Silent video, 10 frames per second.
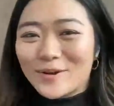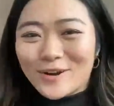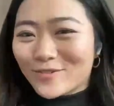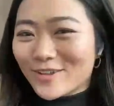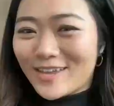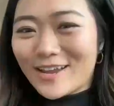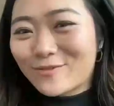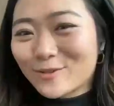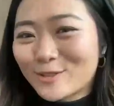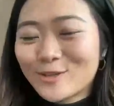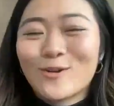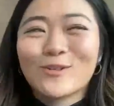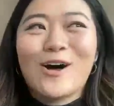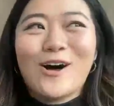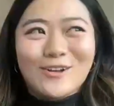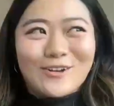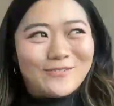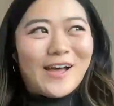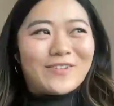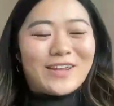about everything after so long
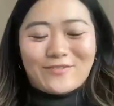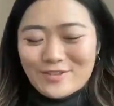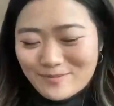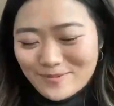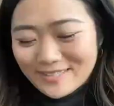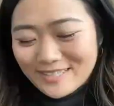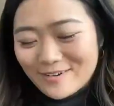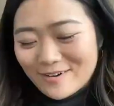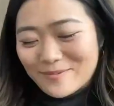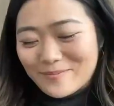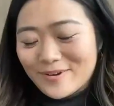of having everything be secret.